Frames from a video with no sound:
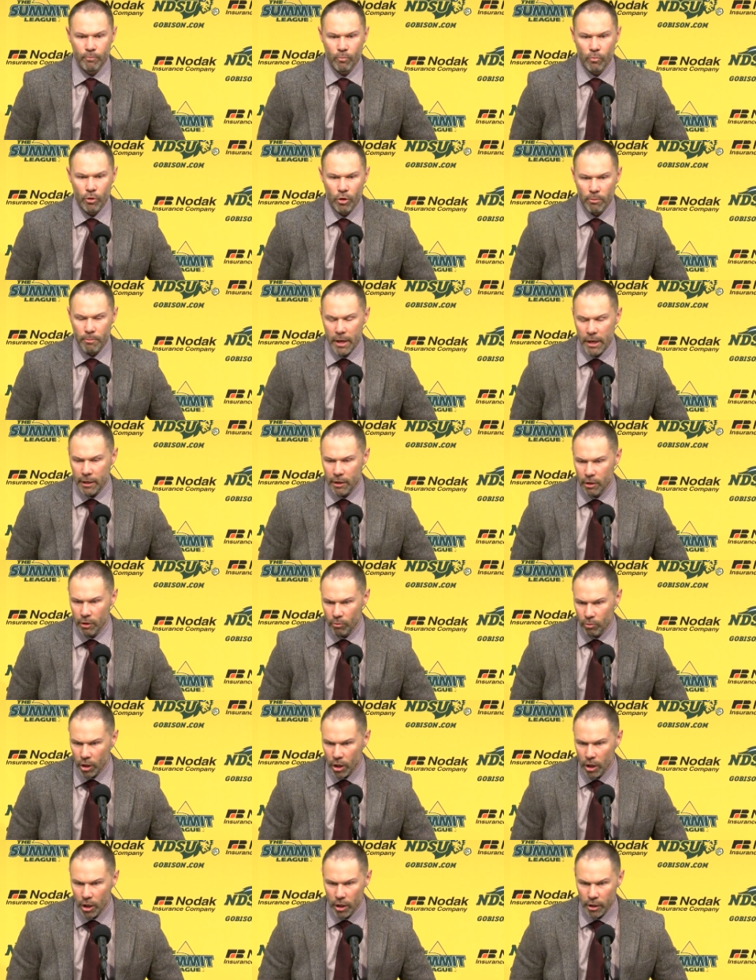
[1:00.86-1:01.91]
they're making a
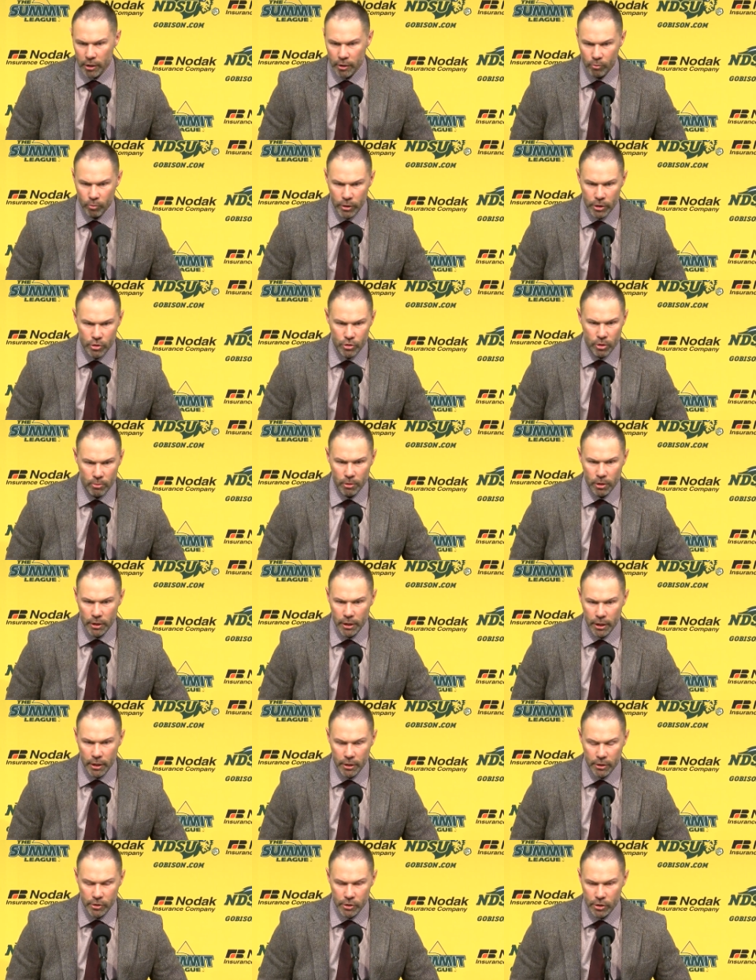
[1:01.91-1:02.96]
run and we dribble
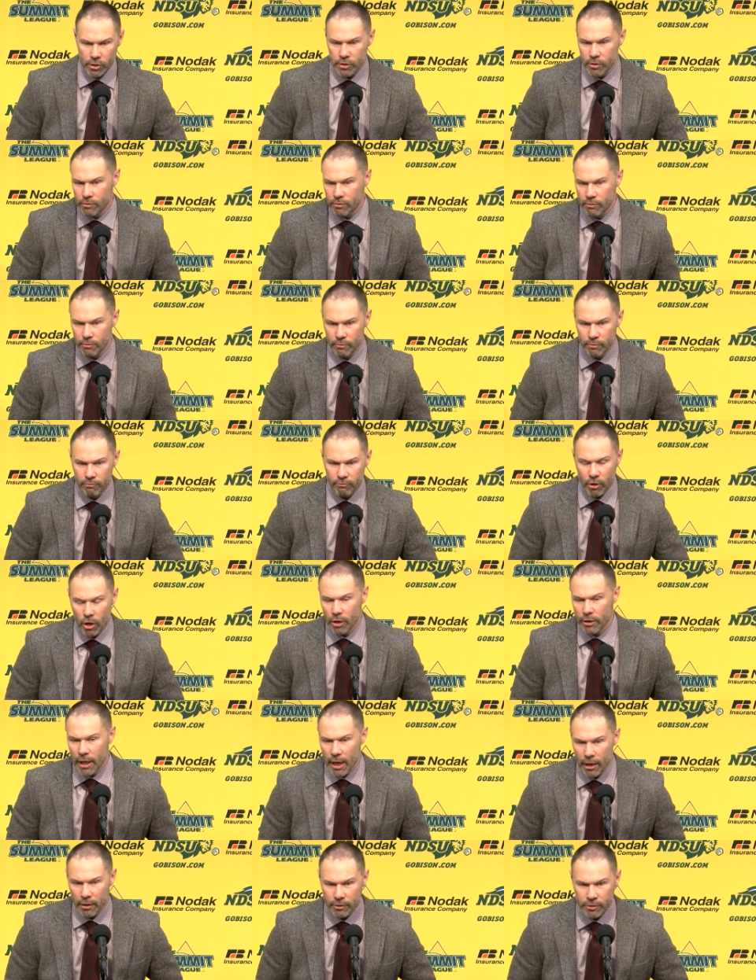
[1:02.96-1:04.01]
in and just fall
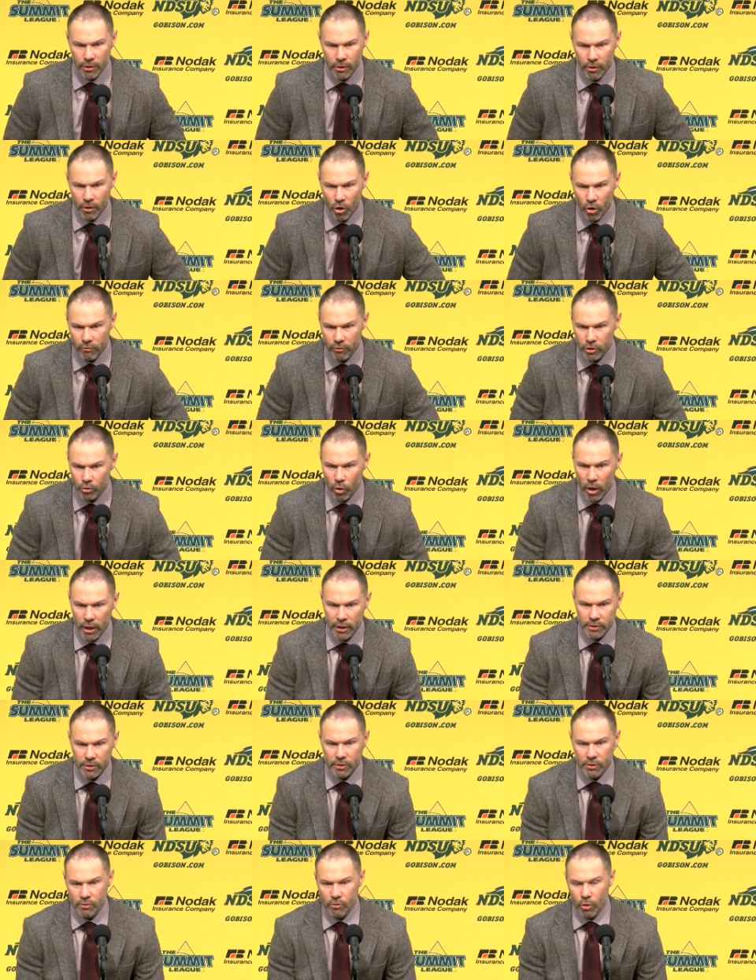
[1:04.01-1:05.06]
down and turn it over
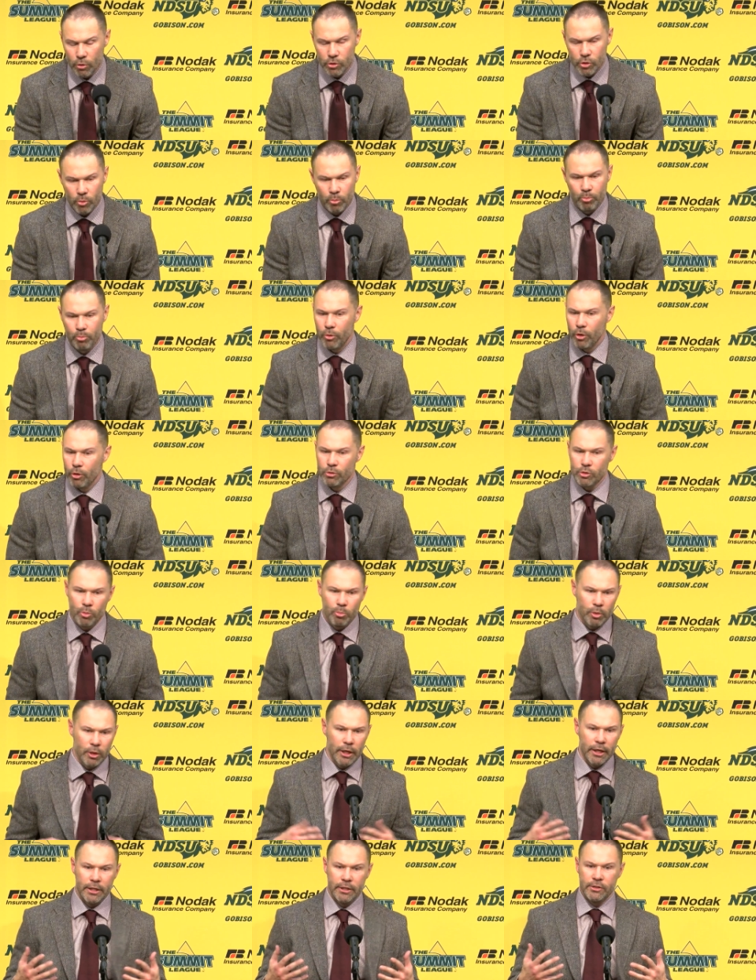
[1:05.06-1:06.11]
twice. Those are those are
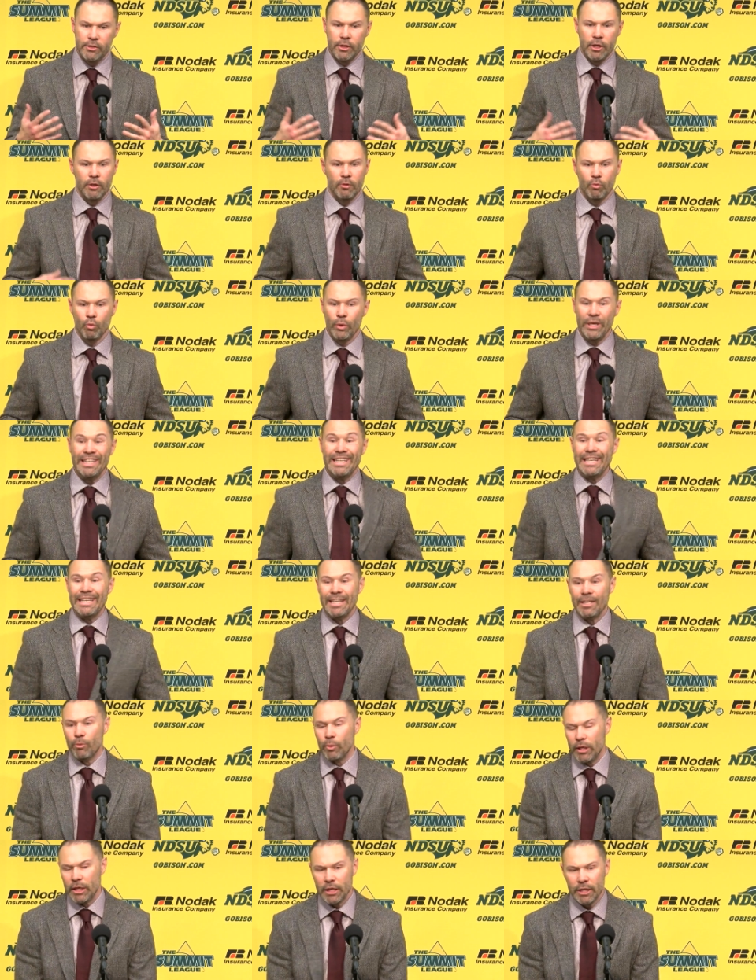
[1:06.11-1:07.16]
plays that we
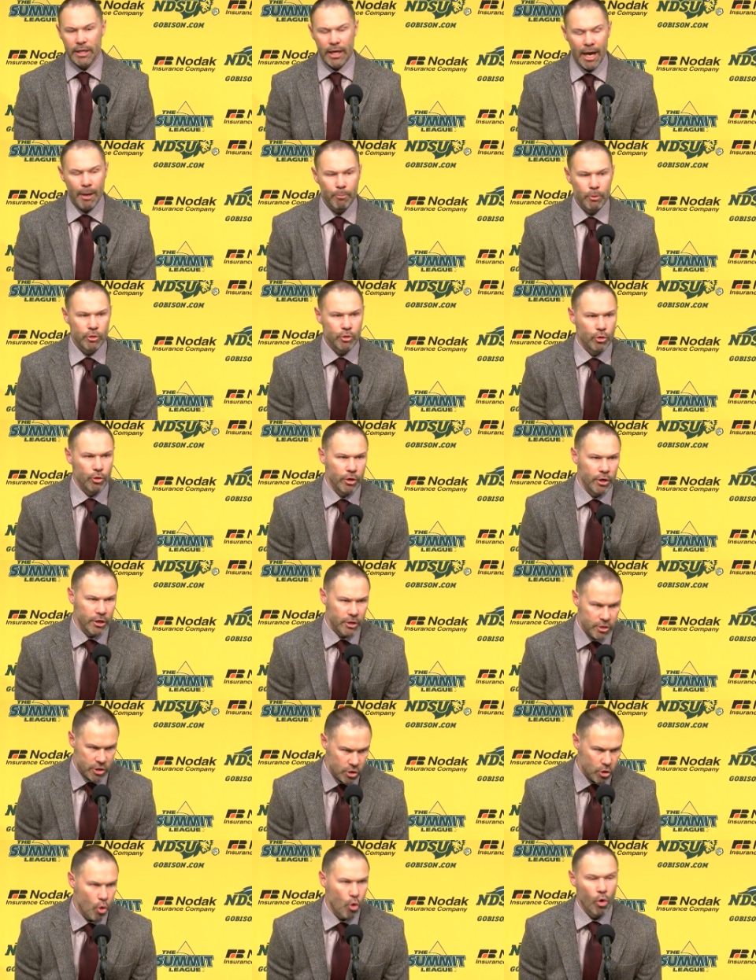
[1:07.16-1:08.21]
need. We need the opportunity to
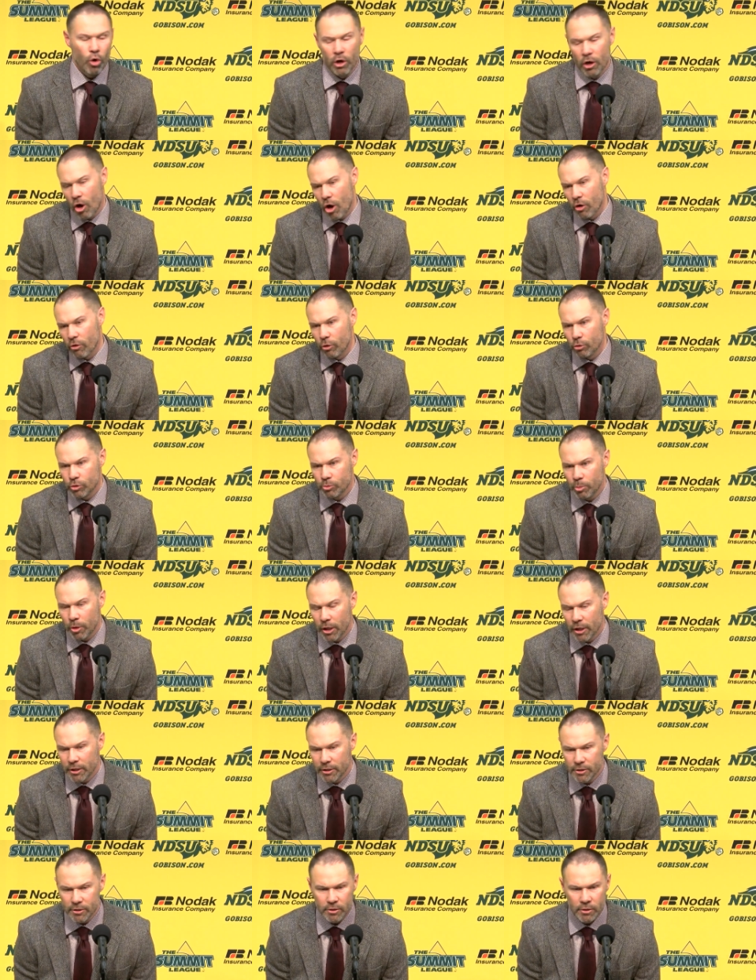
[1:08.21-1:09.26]
score in all those
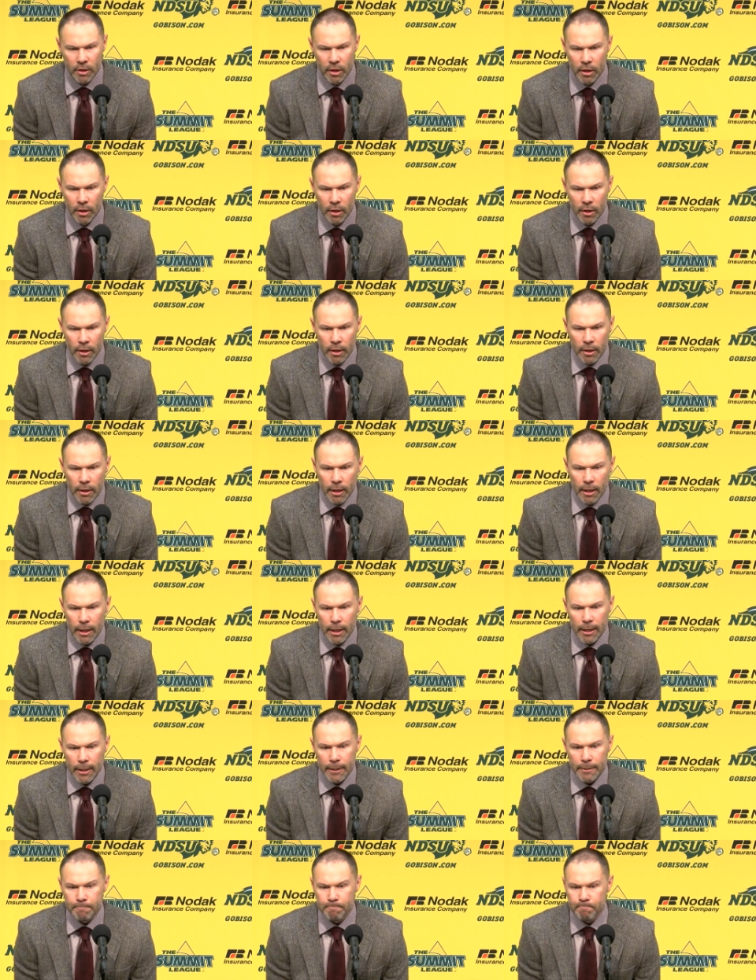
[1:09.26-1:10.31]
plays.
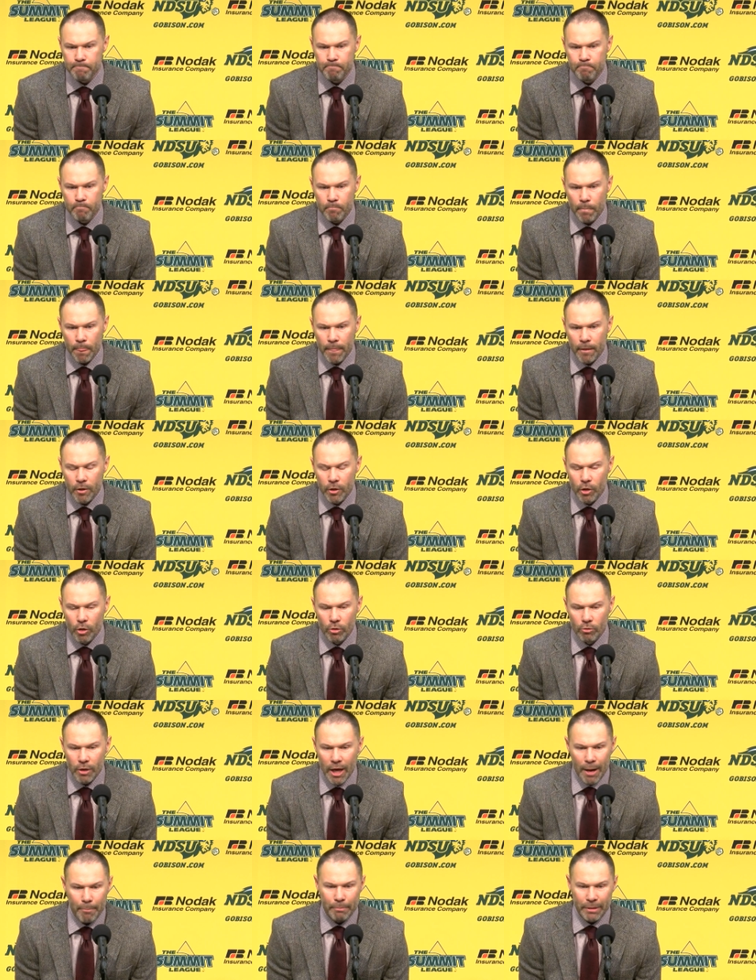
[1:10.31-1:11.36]
Um, you know,
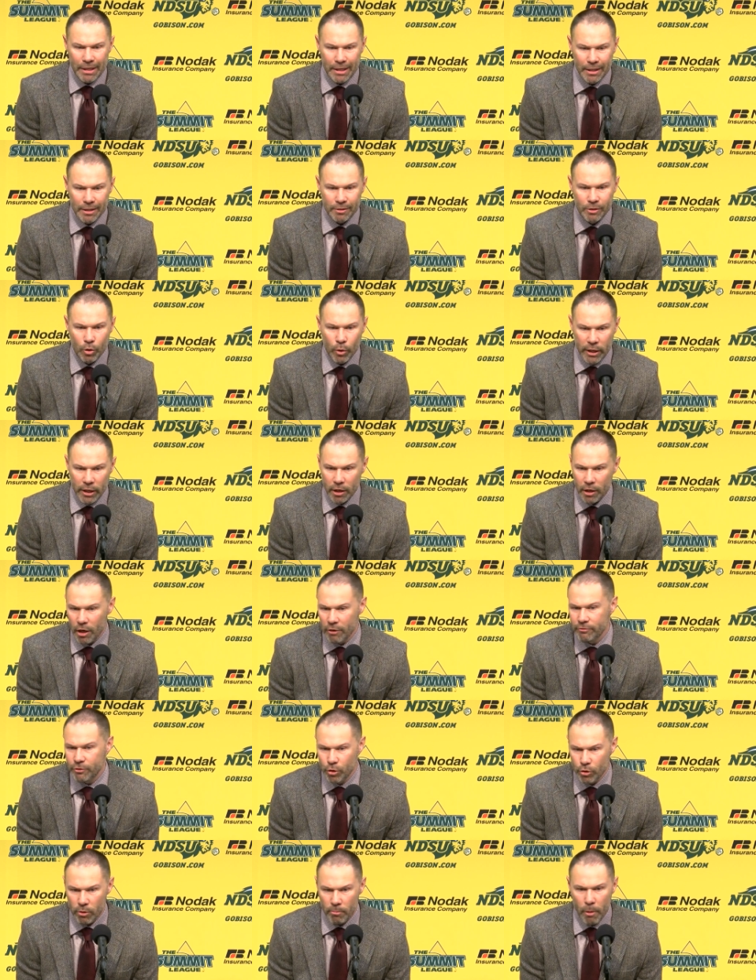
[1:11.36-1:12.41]
not being quick
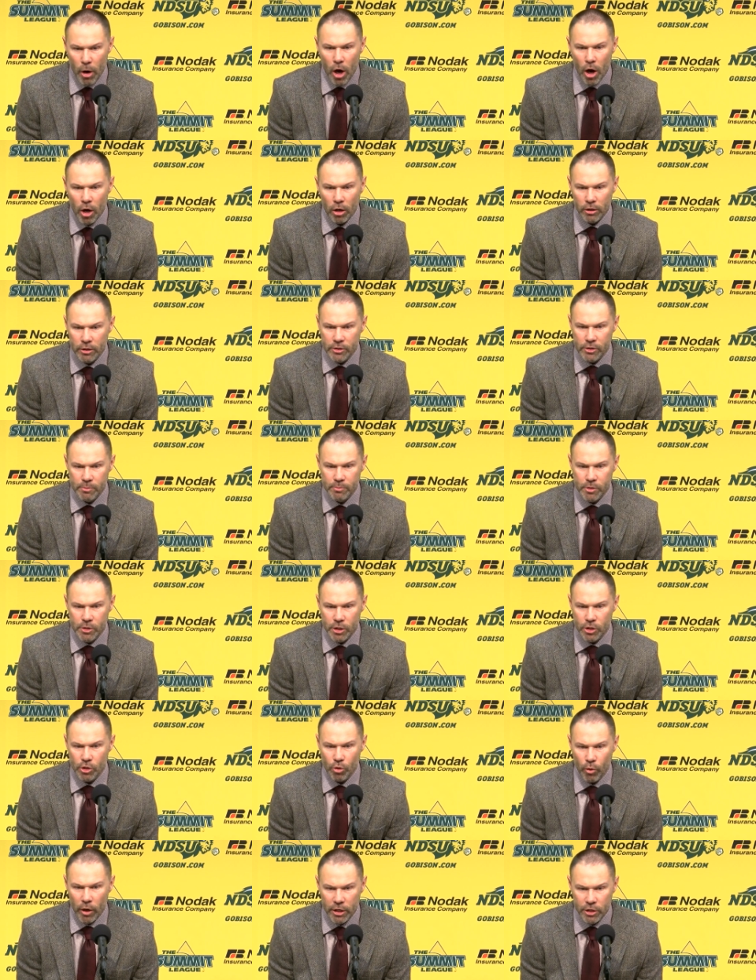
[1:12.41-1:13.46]
enough to the ball in some
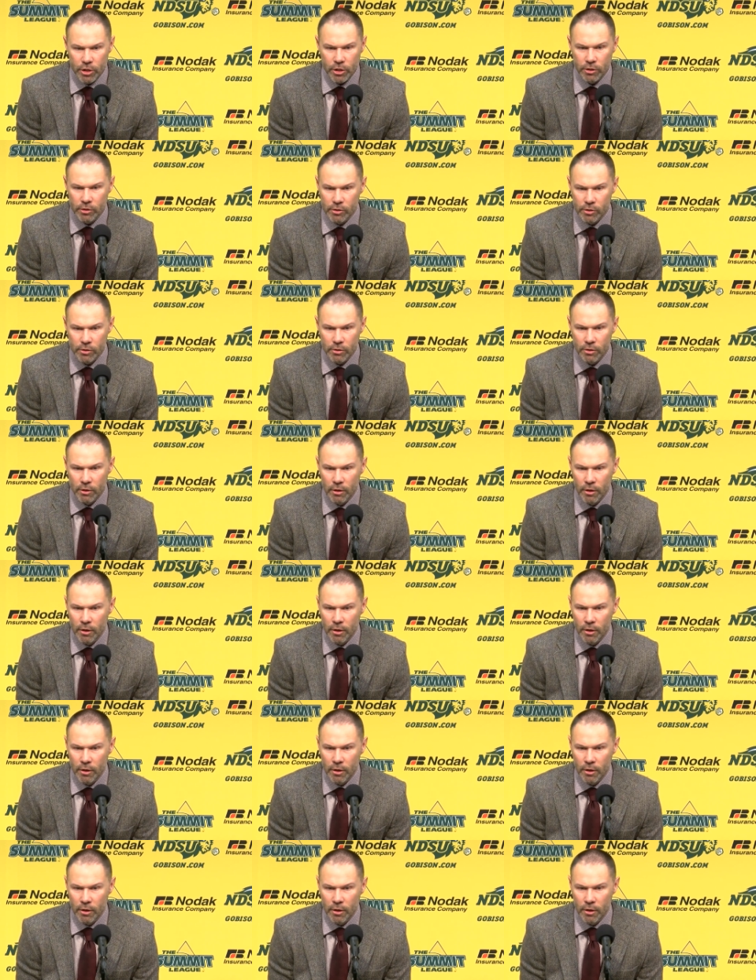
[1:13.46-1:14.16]
situations,